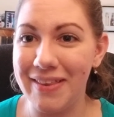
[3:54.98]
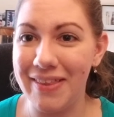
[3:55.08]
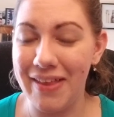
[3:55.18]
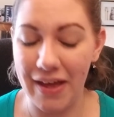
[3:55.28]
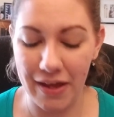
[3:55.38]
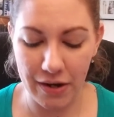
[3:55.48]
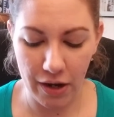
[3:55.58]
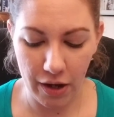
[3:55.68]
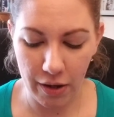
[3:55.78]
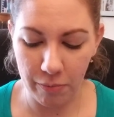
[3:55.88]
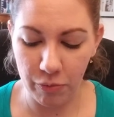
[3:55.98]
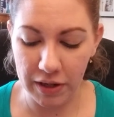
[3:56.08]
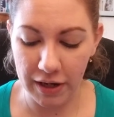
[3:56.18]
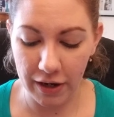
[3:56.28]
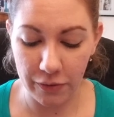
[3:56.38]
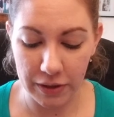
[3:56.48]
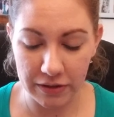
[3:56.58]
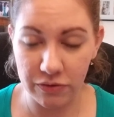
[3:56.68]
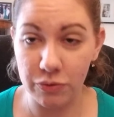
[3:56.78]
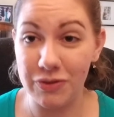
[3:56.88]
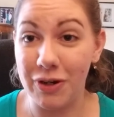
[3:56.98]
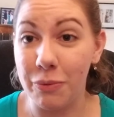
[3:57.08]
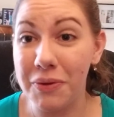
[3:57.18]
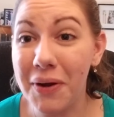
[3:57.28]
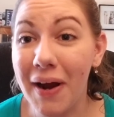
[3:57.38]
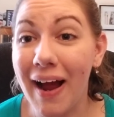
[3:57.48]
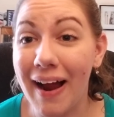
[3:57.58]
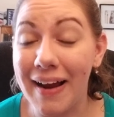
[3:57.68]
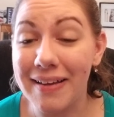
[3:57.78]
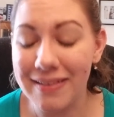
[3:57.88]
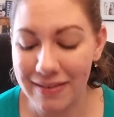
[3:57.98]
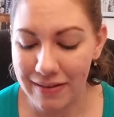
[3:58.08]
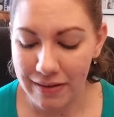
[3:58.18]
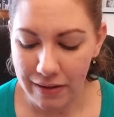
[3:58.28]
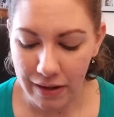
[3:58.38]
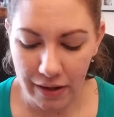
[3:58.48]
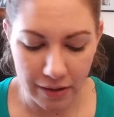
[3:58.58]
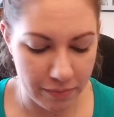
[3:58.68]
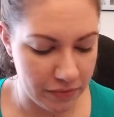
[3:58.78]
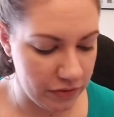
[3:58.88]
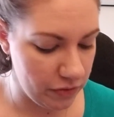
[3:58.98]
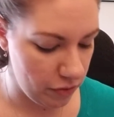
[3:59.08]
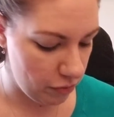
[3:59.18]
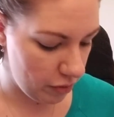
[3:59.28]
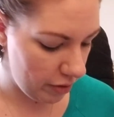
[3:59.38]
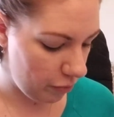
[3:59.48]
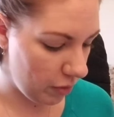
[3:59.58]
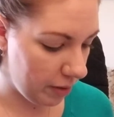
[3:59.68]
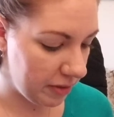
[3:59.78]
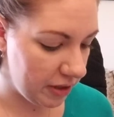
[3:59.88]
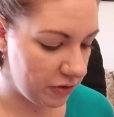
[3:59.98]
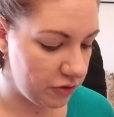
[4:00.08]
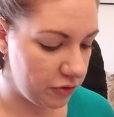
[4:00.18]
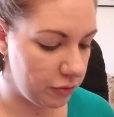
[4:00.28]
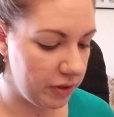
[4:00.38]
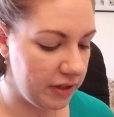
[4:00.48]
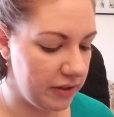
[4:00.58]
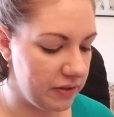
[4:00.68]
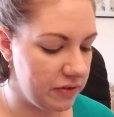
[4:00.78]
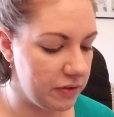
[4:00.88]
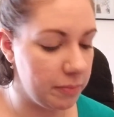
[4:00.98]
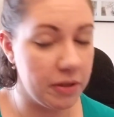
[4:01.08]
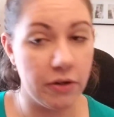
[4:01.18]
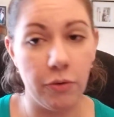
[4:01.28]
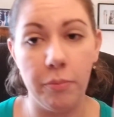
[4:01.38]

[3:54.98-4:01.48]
then we are going to start with our eyes. So what I'm going to do is I'm going to go